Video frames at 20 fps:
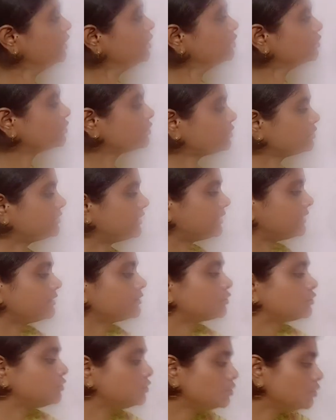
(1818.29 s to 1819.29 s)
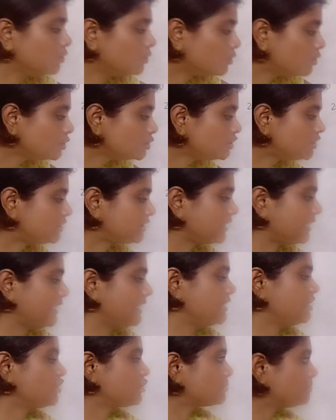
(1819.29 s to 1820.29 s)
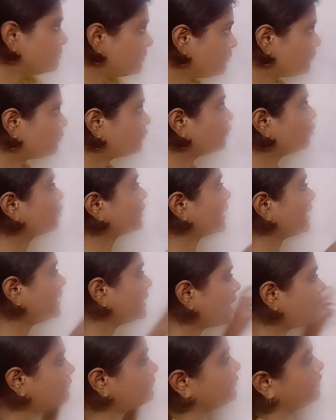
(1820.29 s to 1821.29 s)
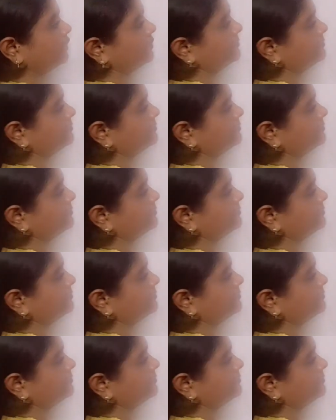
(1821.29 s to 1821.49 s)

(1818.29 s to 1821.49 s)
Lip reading: So there is no change before and after.